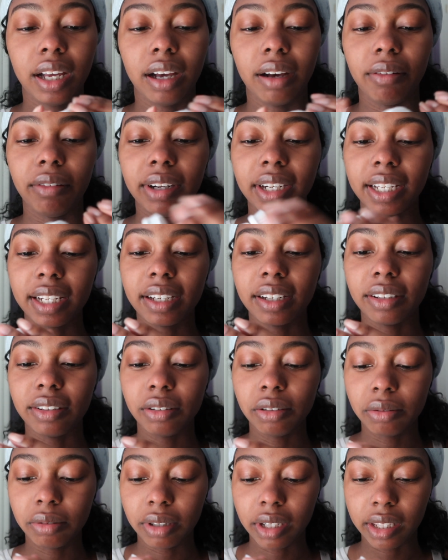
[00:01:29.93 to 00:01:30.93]
I want to get a
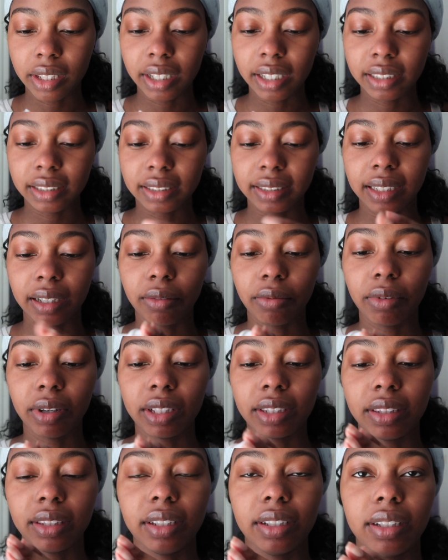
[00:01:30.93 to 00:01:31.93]
new one of these because I
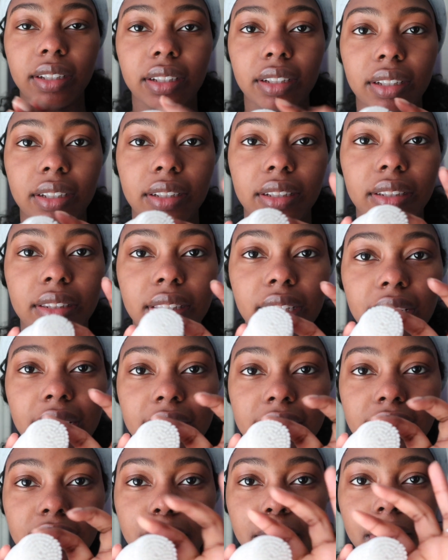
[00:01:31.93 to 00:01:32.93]
want the
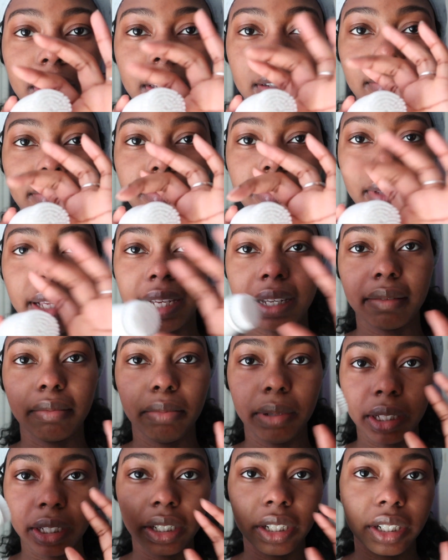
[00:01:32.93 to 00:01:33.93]
thing to be like
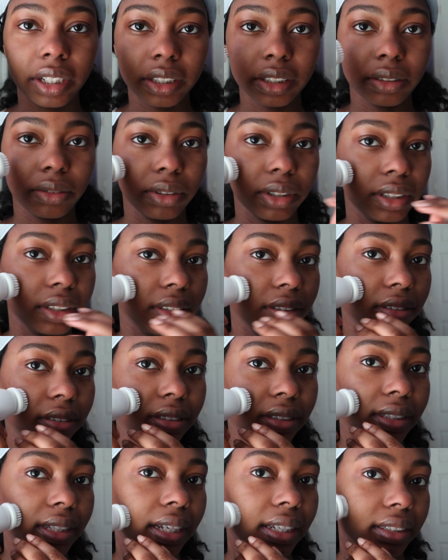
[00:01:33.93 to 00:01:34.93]
bigger so it's
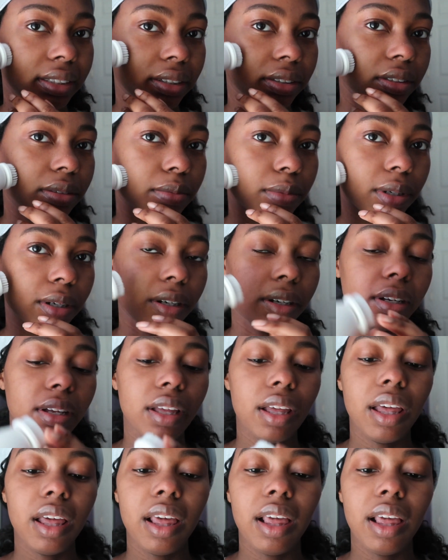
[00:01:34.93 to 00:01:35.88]
not so small.